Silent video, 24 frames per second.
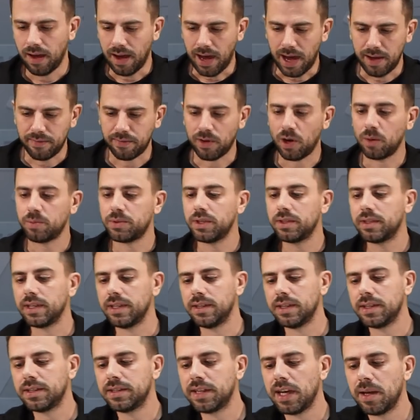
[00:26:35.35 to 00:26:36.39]
I've opted
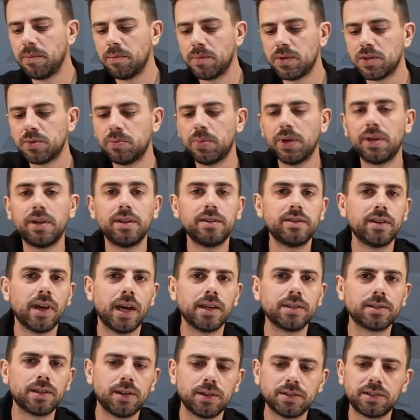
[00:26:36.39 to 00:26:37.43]
in the same spirit
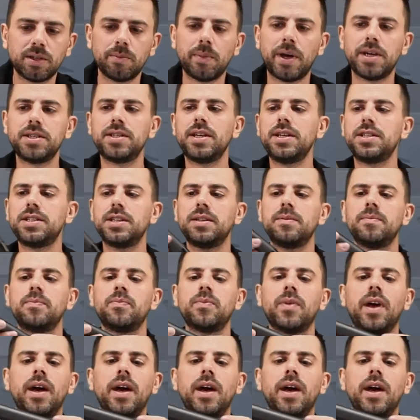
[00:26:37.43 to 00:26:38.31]
as customization.